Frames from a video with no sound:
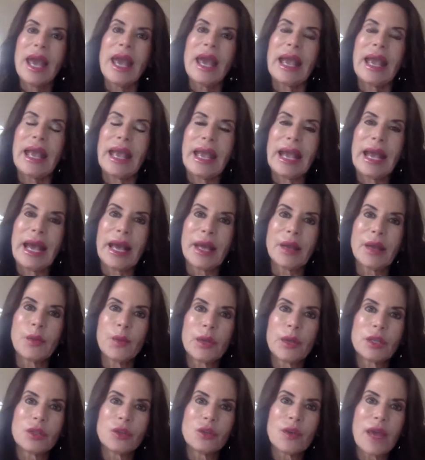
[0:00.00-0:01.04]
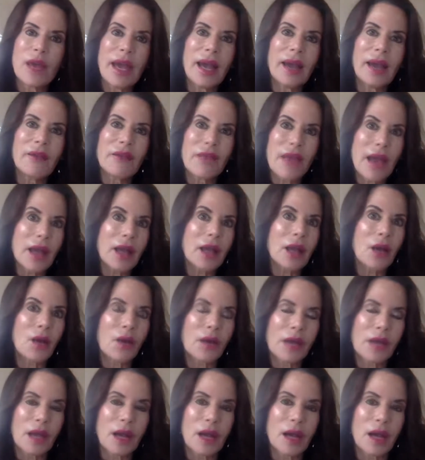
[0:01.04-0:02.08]
And when you have that
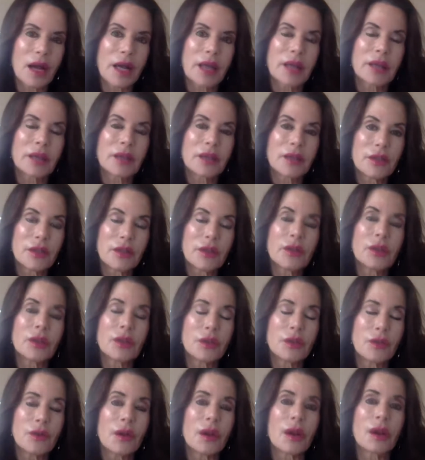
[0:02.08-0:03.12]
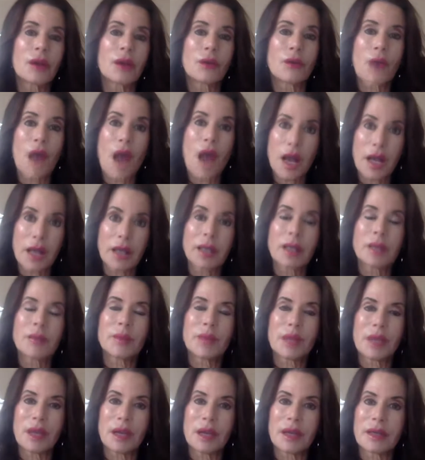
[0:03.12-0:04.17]
going on, you are rocking it,
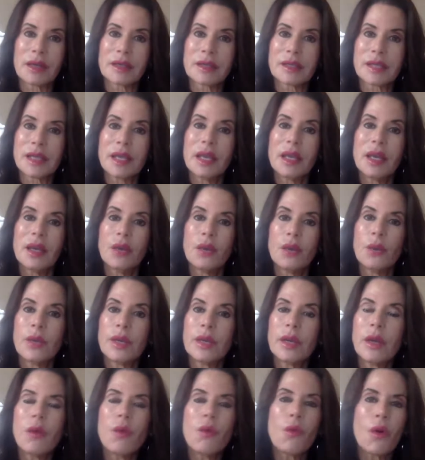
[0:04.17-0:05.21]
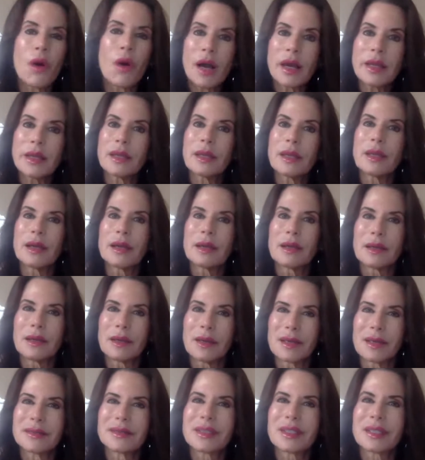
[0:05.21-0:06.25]
because we don't want
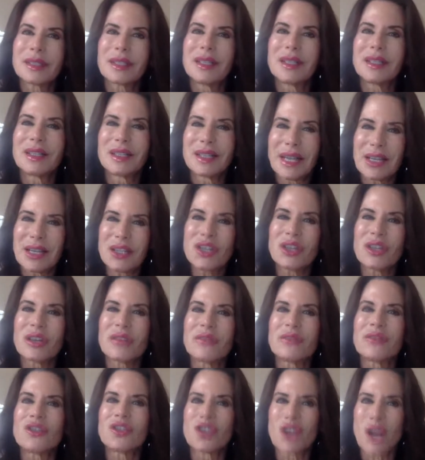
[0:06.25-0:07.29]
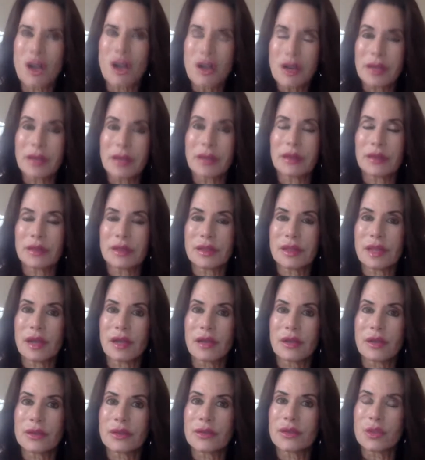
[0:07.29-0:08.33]
a collection of junk in our
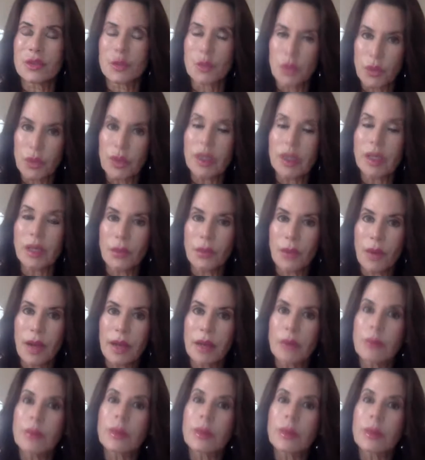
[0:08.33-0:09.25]
cells or debris, right?